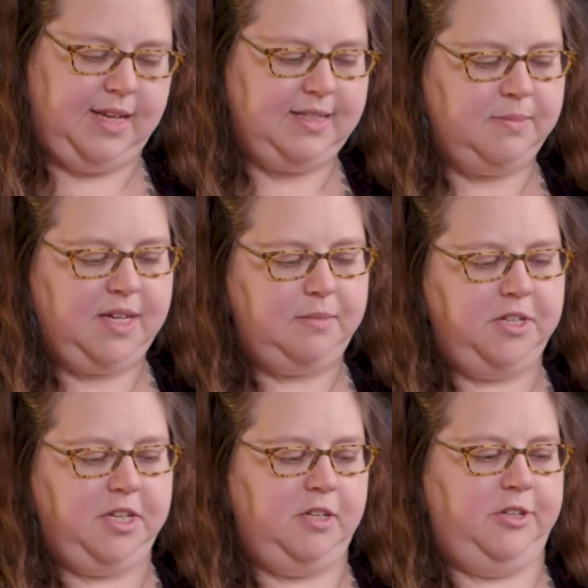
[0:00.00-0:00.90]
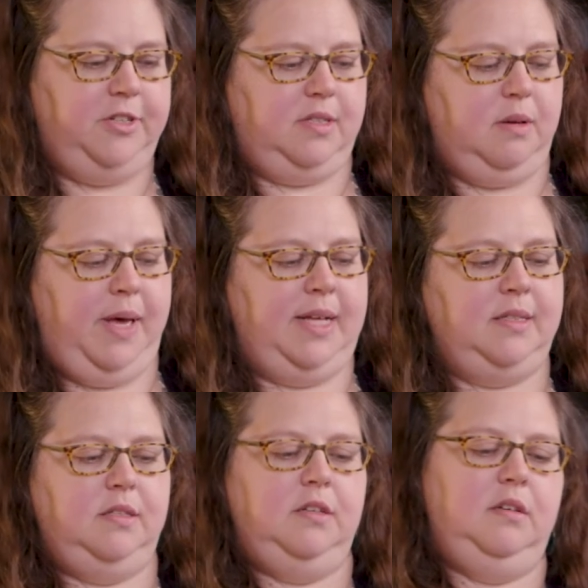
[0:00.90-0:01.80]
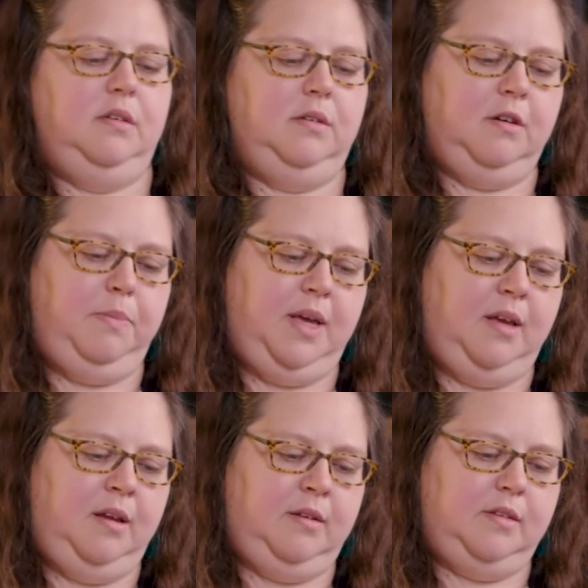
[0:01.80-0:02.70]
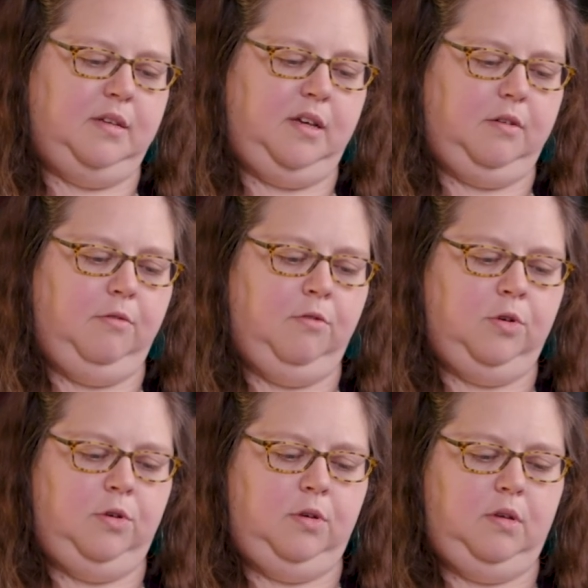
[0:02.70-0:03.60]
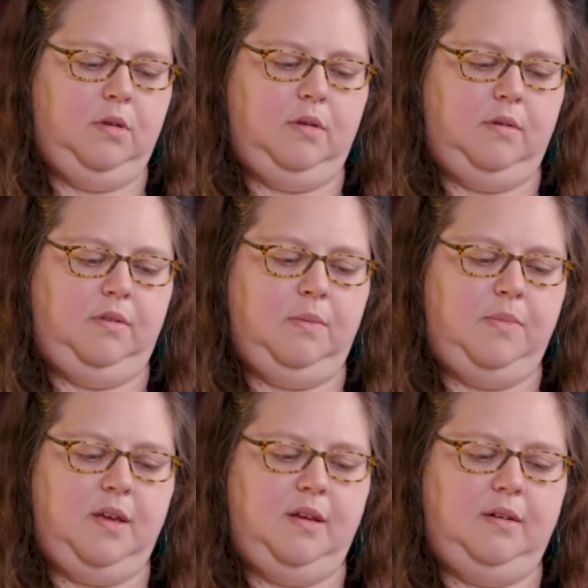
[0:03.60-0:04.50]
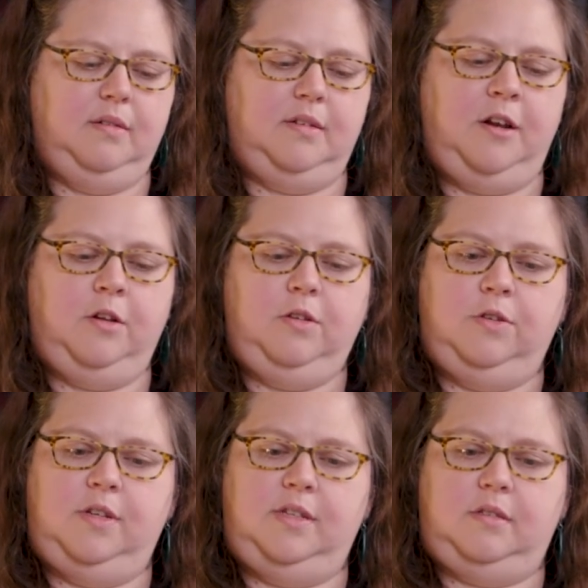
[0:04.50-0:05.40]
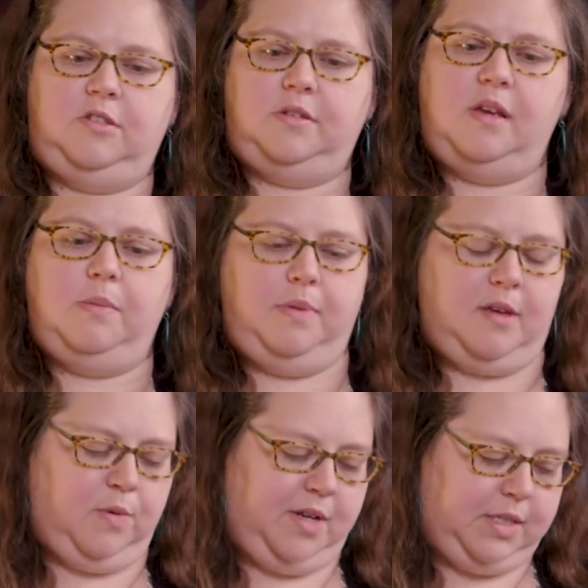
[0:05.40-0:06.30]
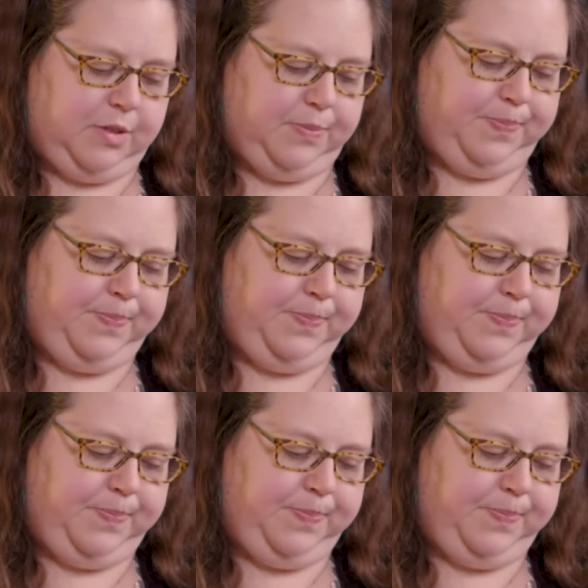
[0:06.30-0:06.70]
Sometimes you can use a pencil or a pen to like roll something. It'll hold its shape that way too.